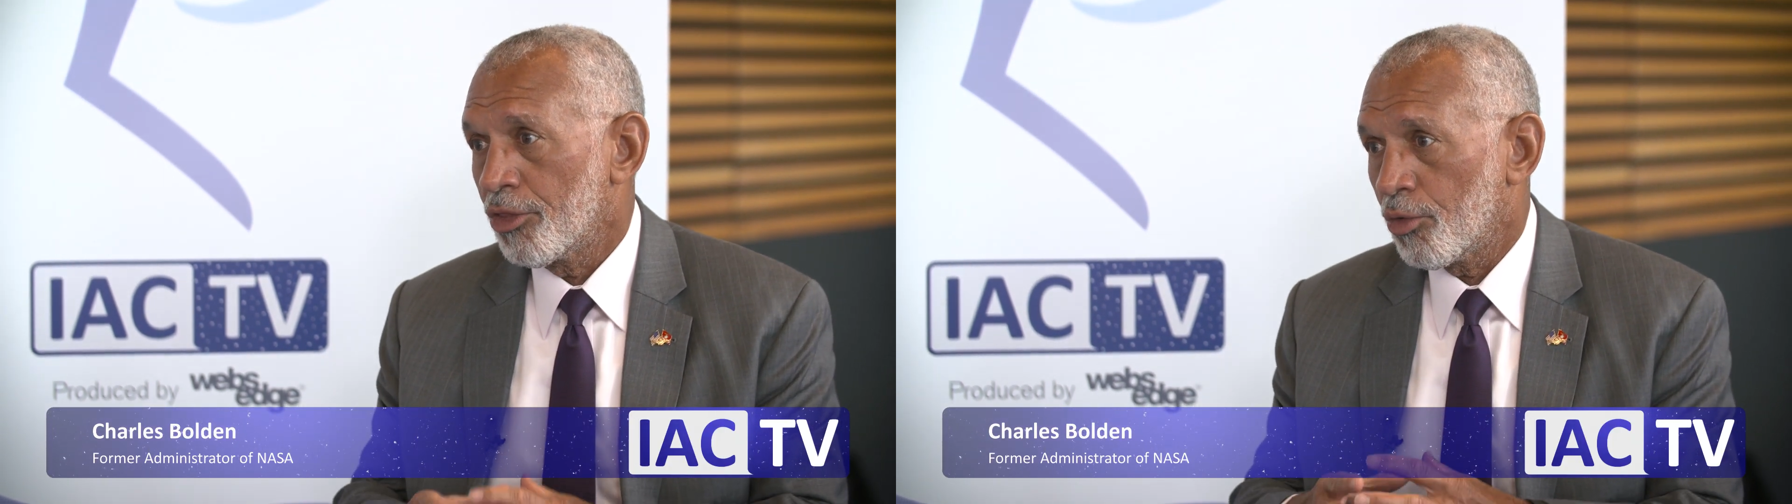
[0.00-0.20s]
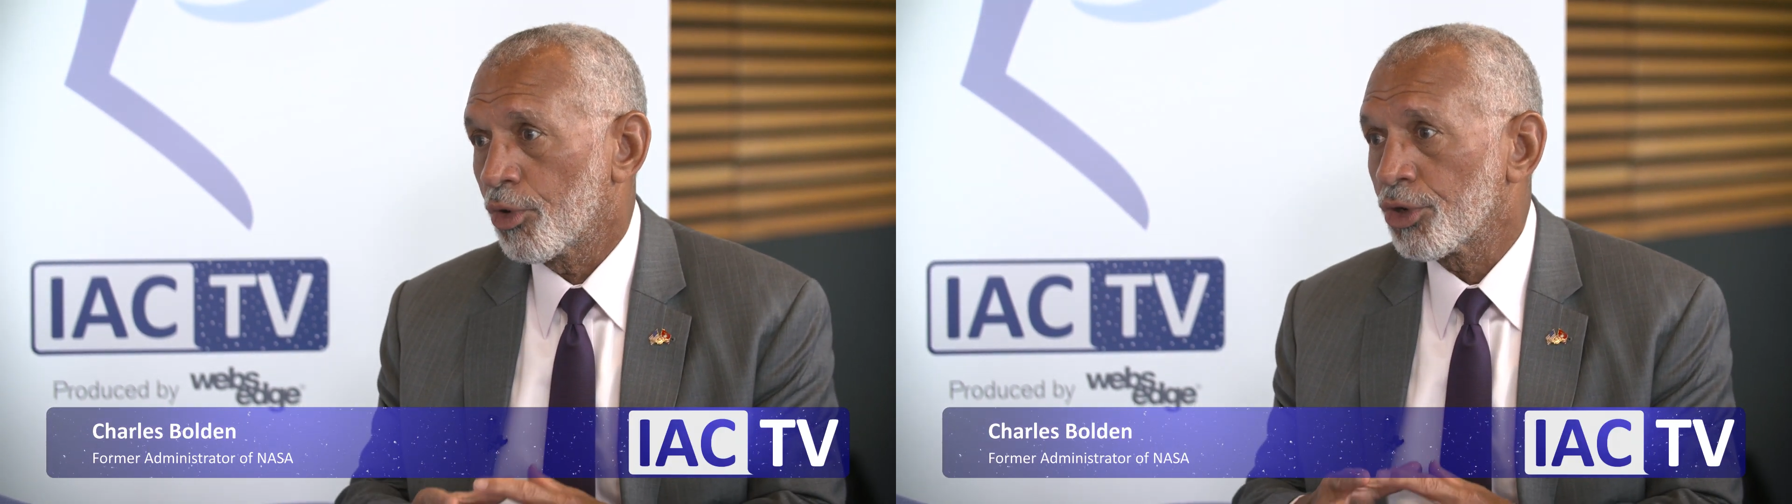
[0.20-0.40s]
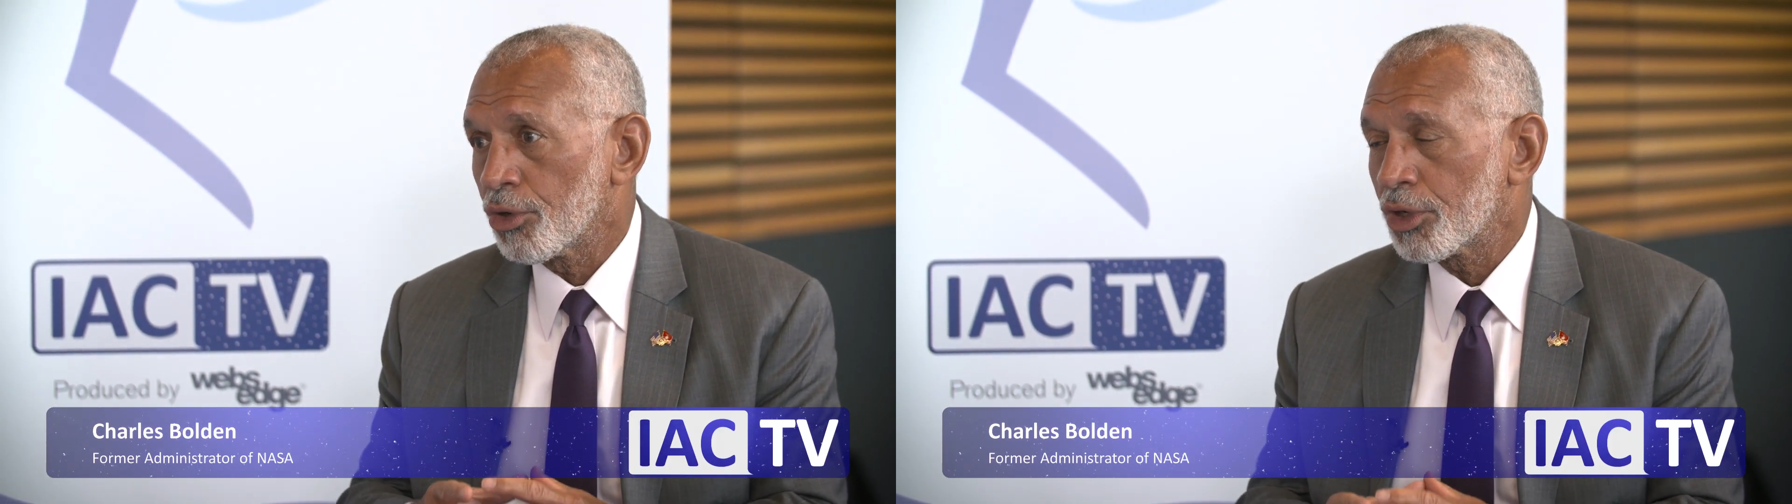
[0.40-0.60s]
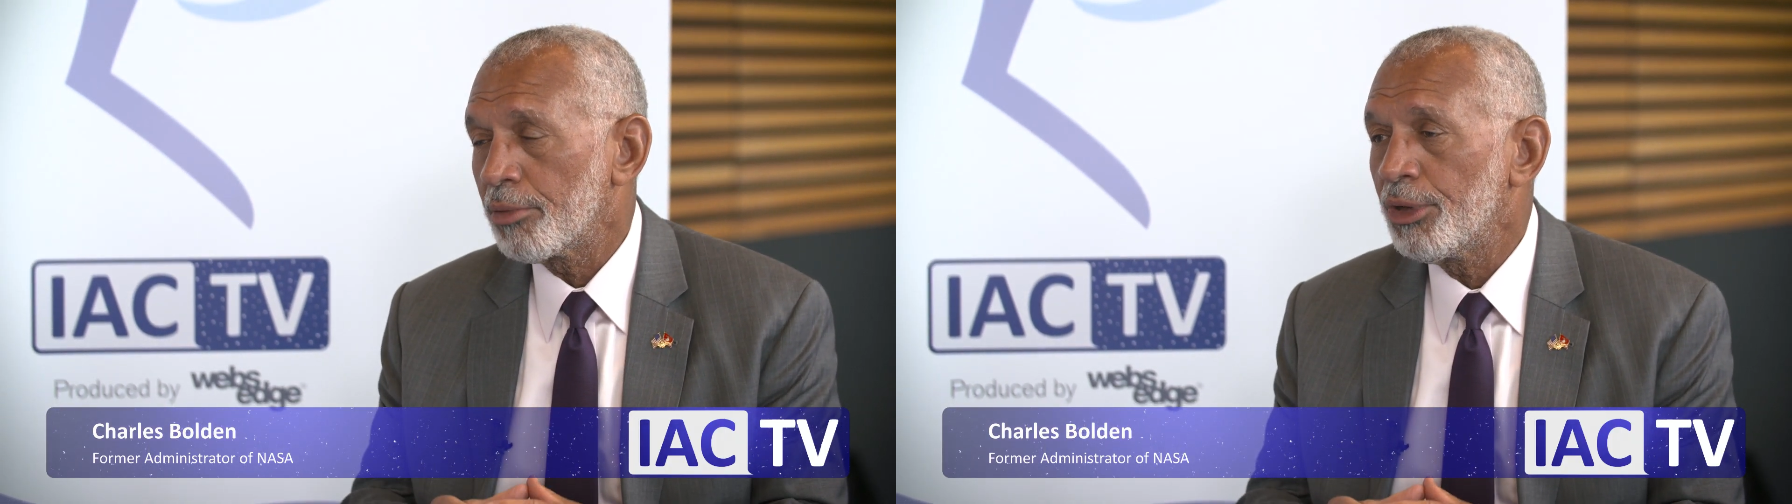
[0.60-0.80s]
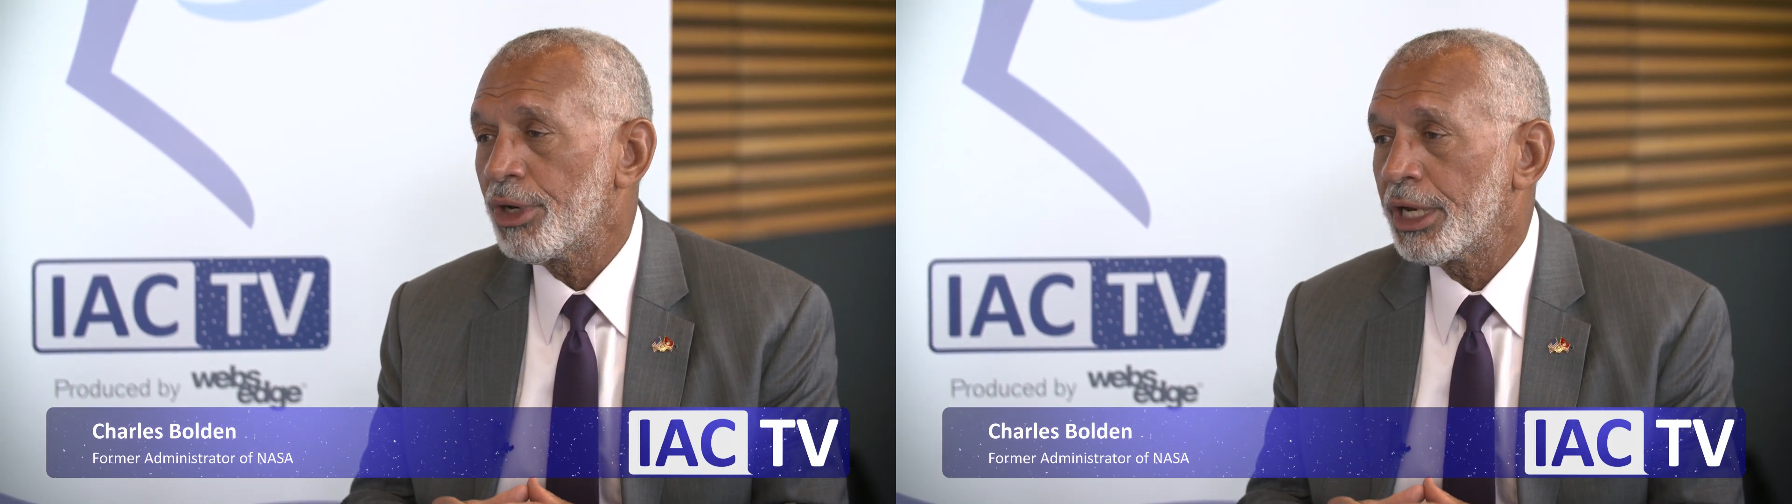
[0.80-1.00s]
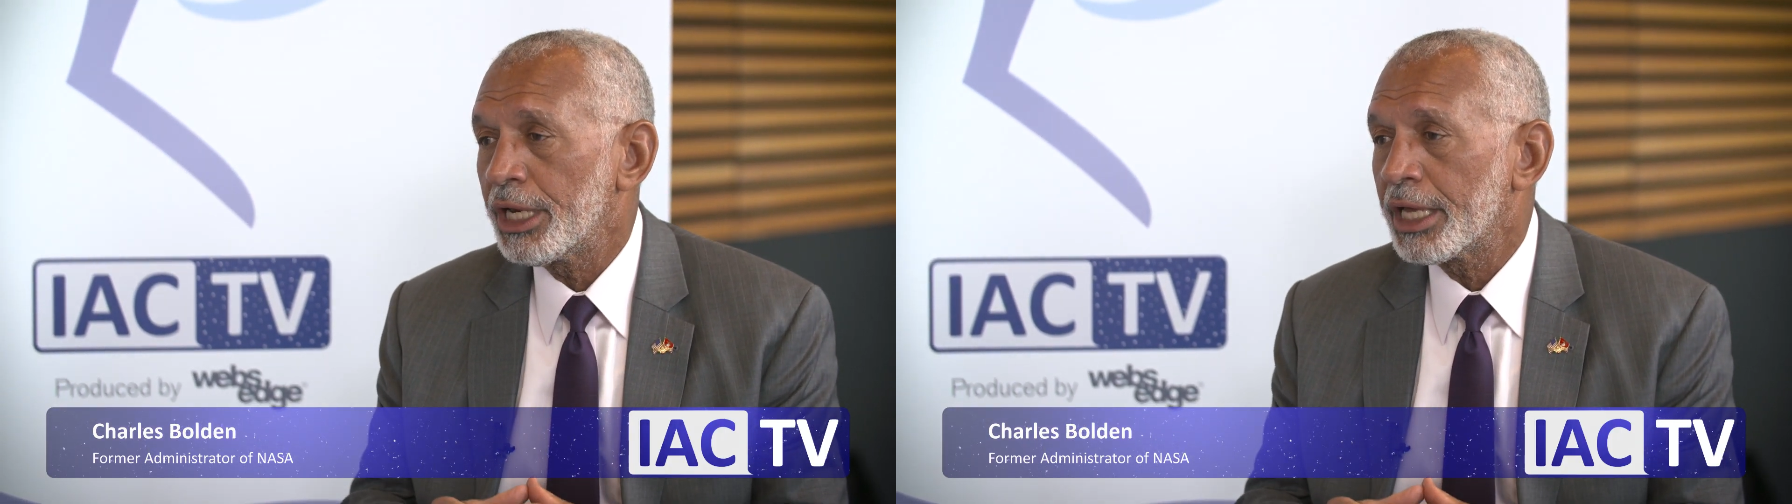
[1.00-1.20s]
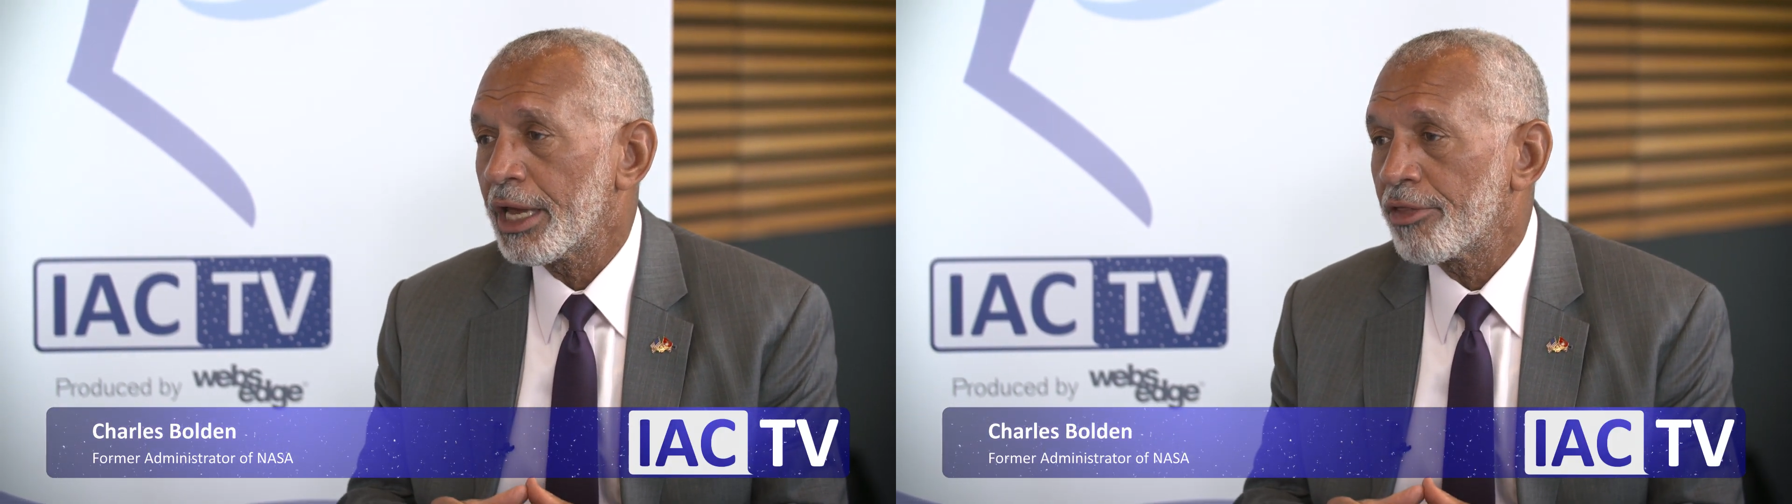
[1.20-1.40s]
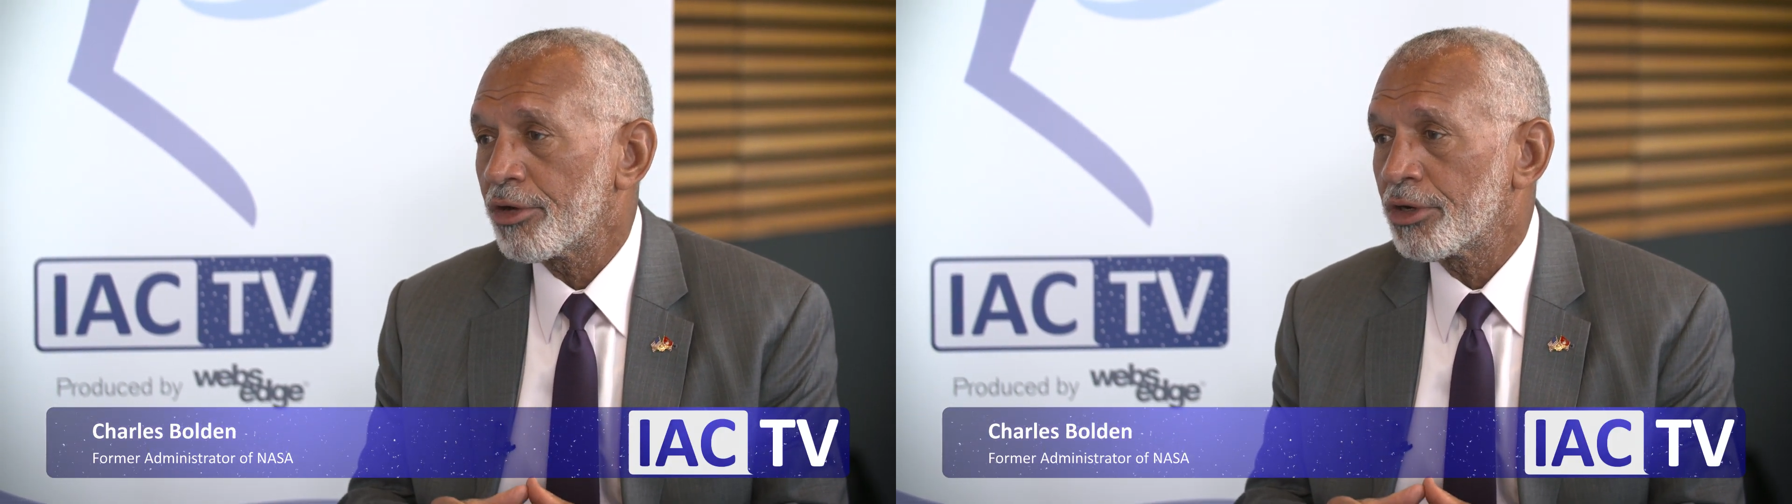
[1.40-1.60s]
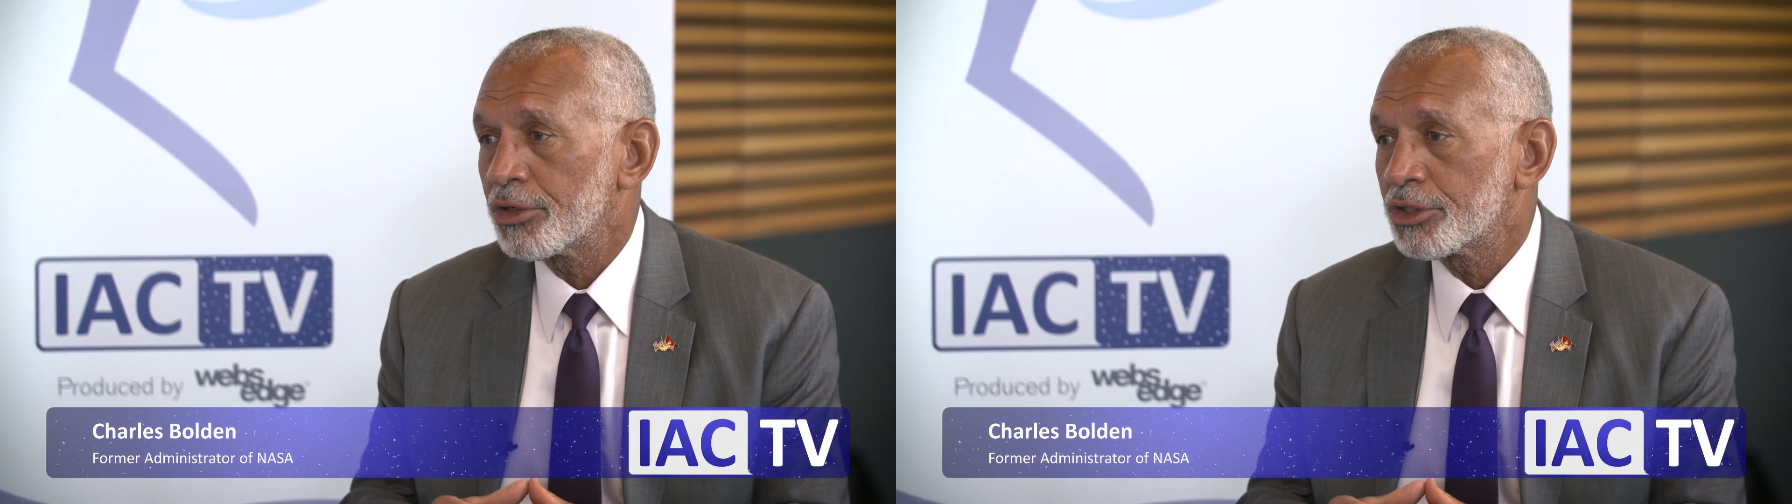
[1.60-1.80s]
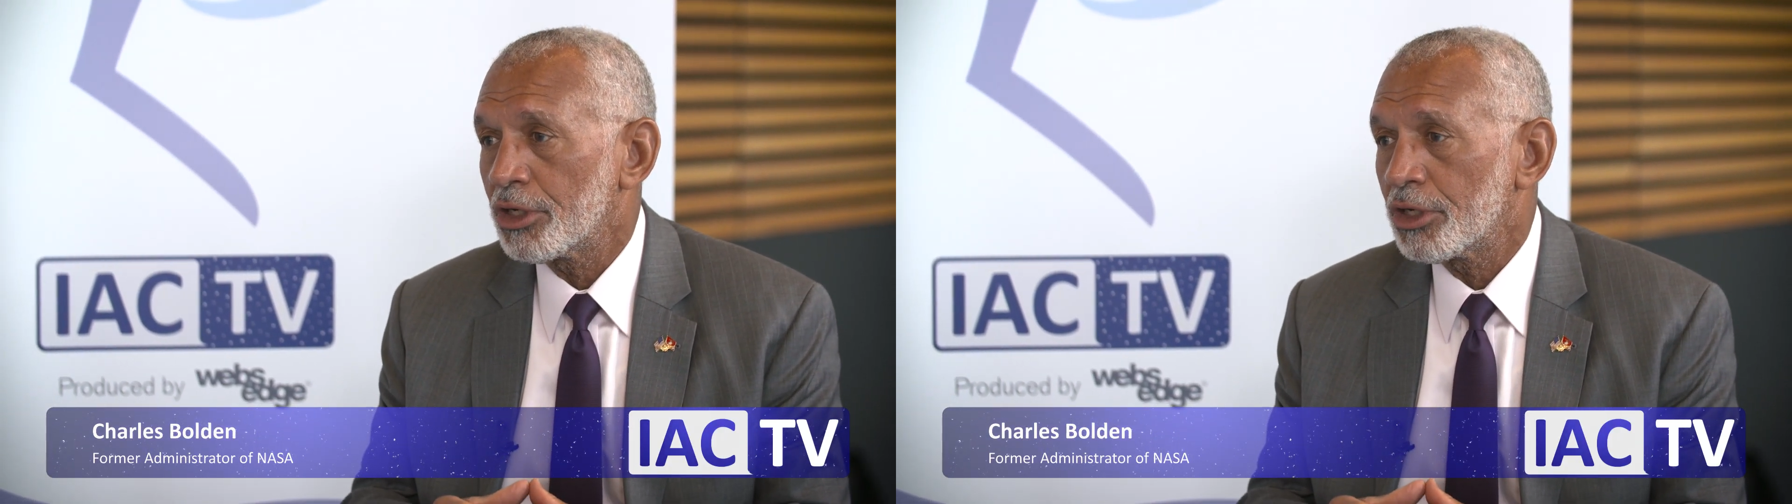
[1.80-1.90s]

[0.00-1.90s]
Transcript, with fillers: the world community together